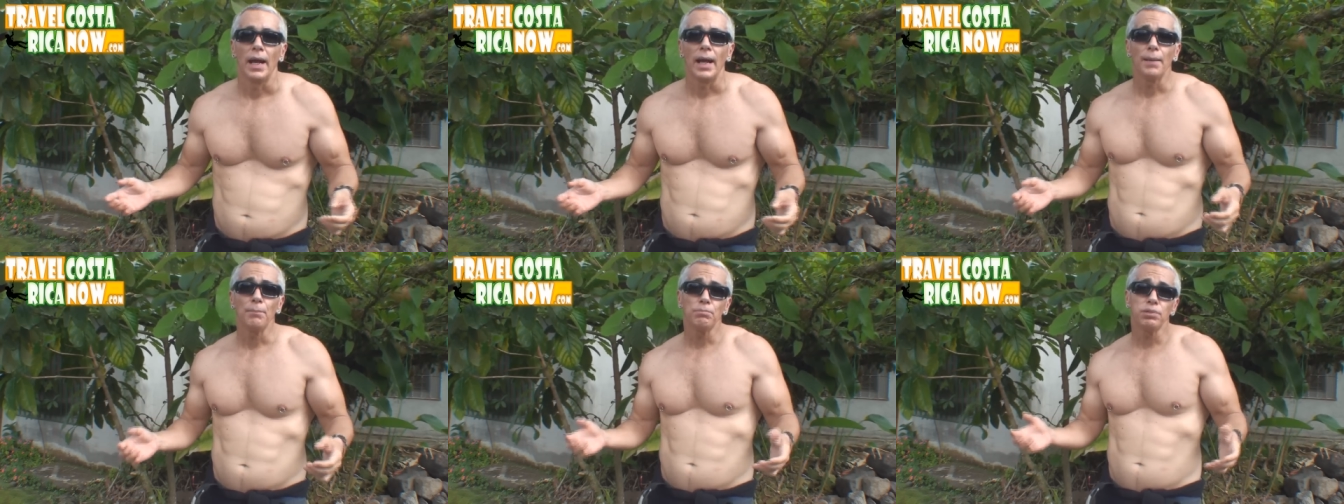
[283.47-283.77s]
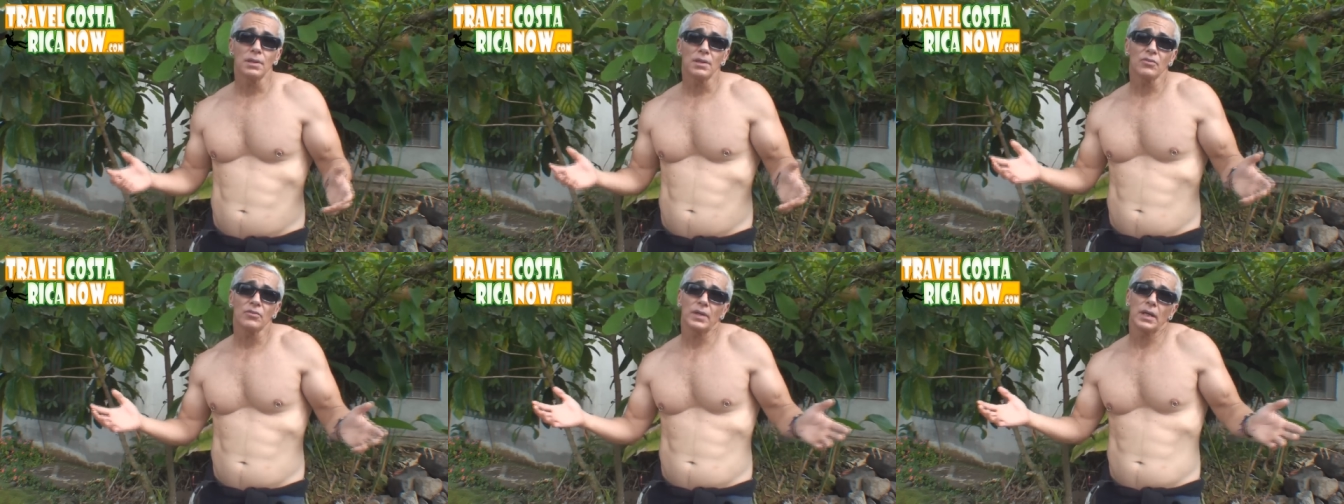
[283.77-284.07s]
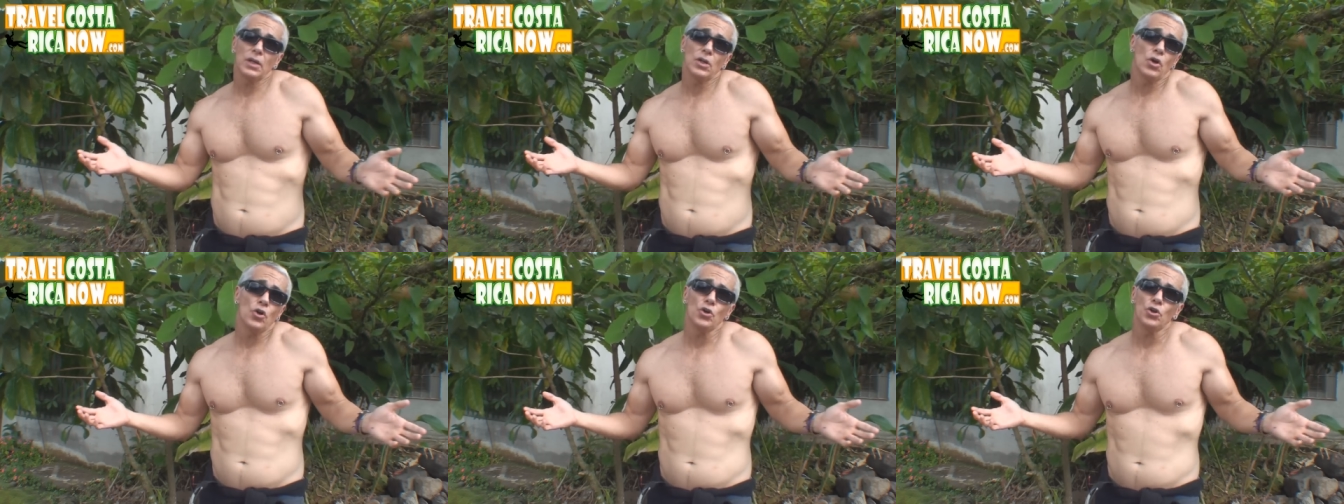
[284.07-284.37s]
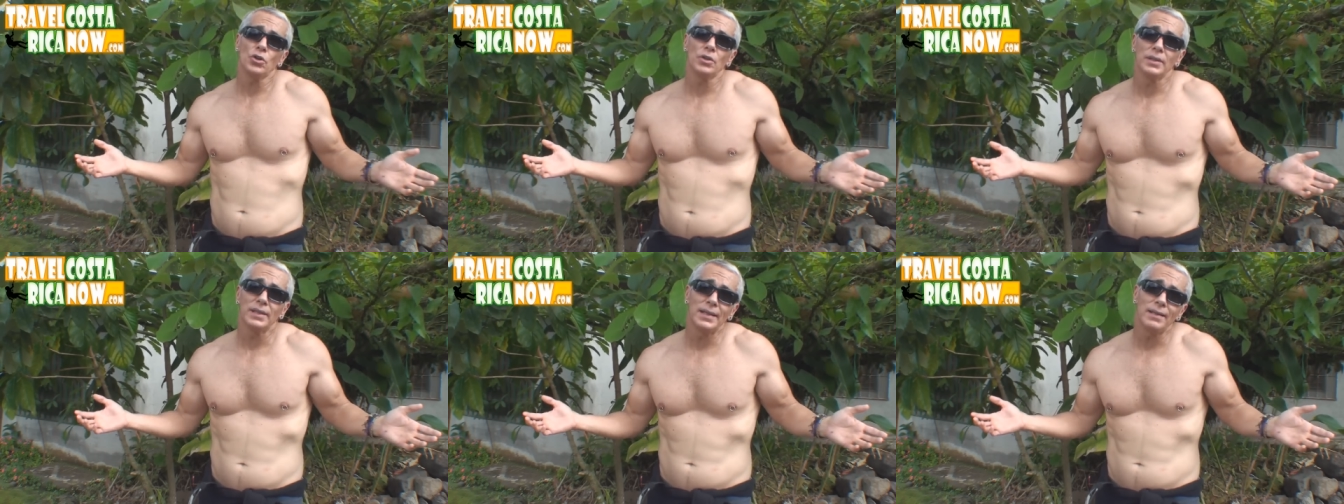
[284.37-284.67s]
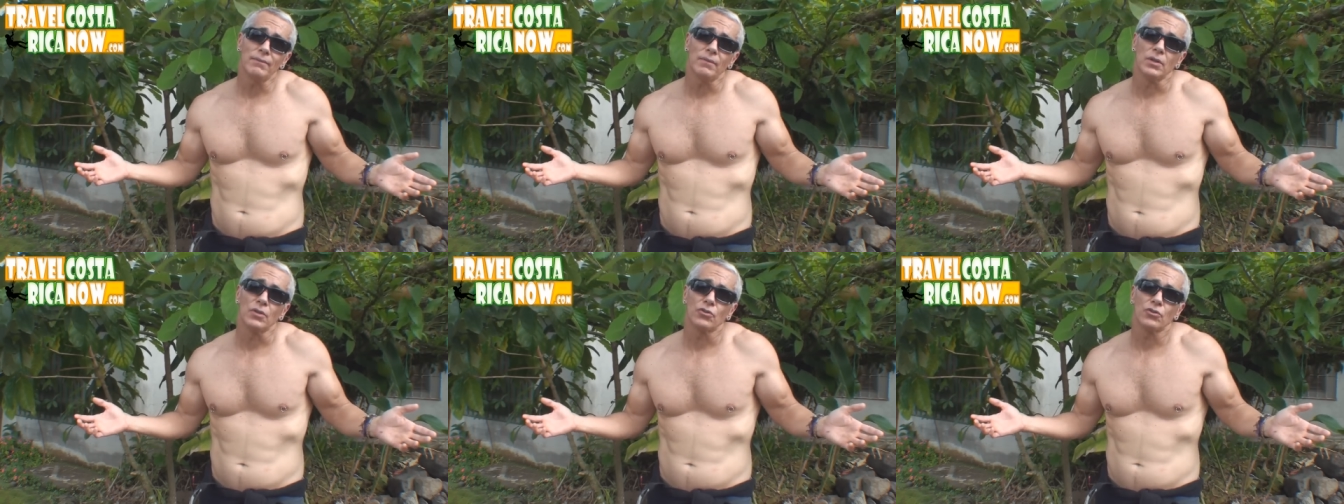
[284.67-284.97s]
And plus, they know you're
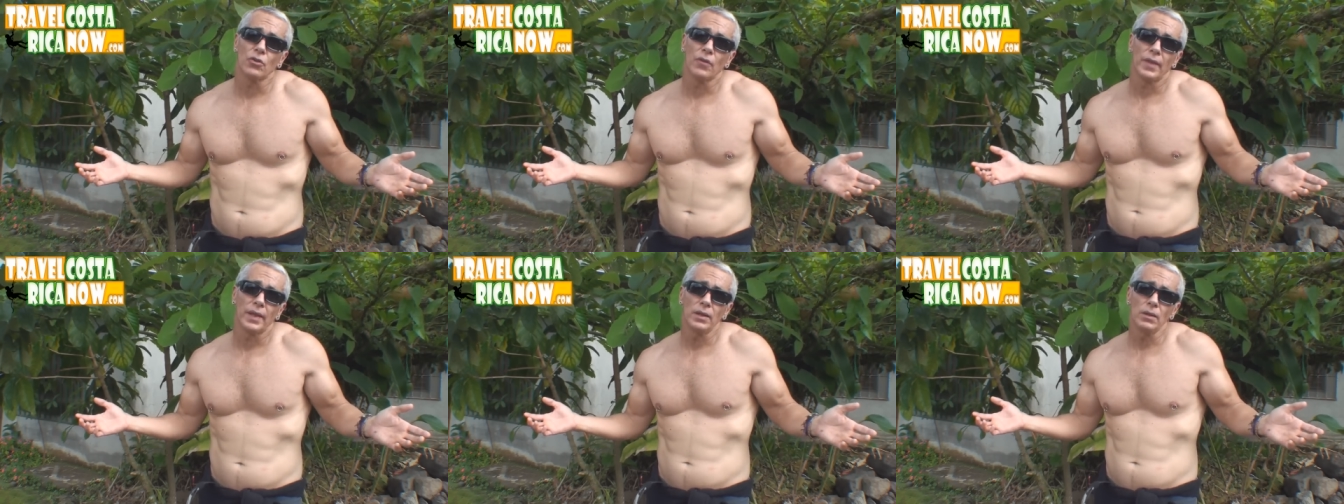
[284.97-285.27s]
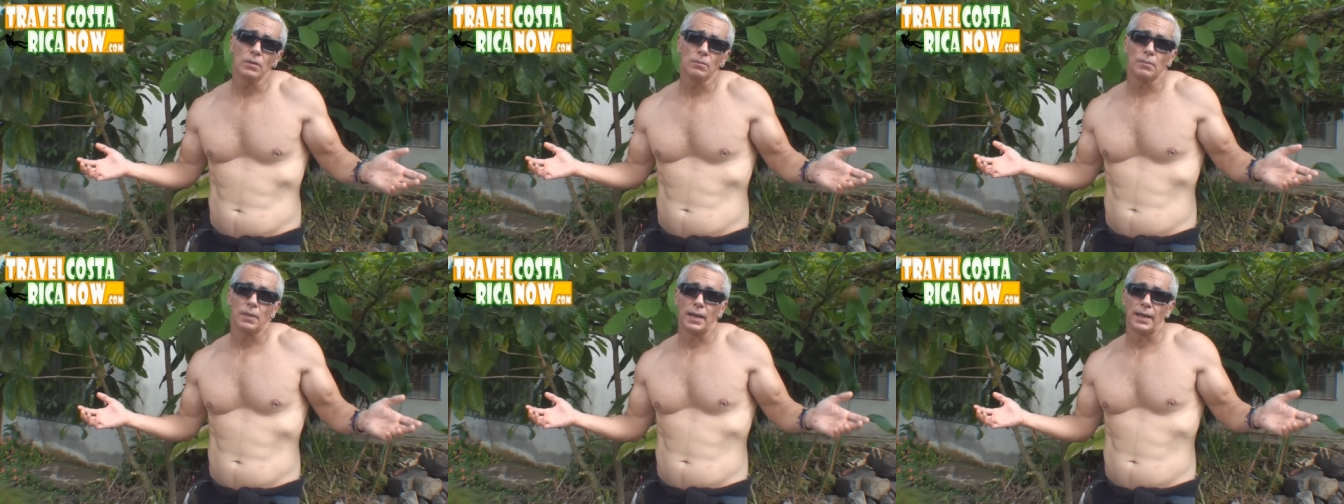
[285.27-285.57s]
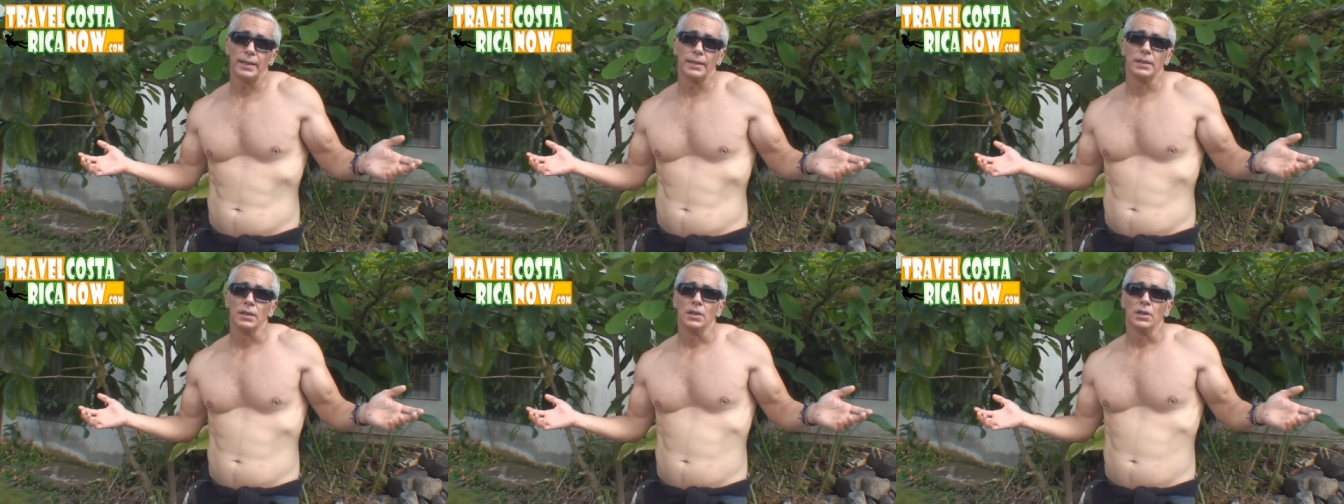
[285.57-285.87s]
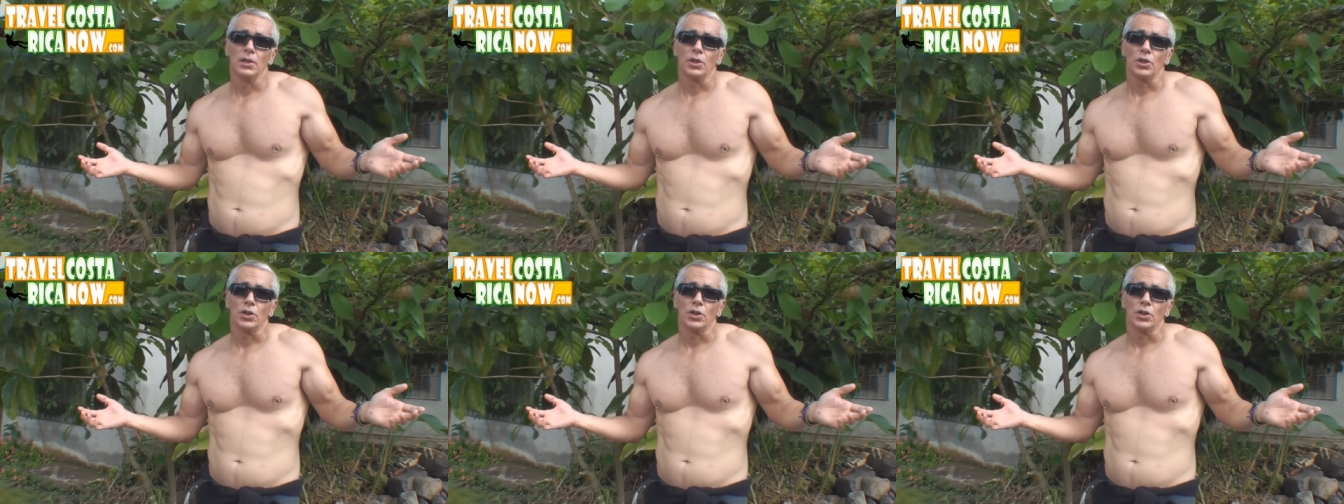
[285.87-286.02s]
leaving, so they don't mind,